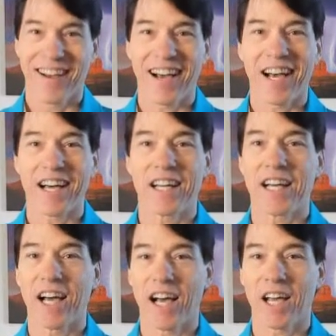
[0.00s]

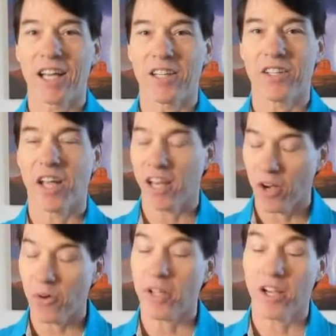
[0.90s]
And
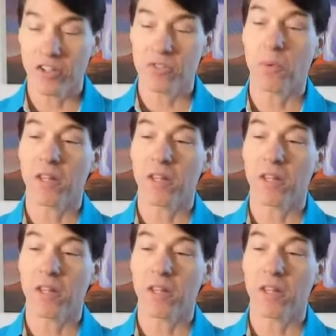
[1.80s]
now here's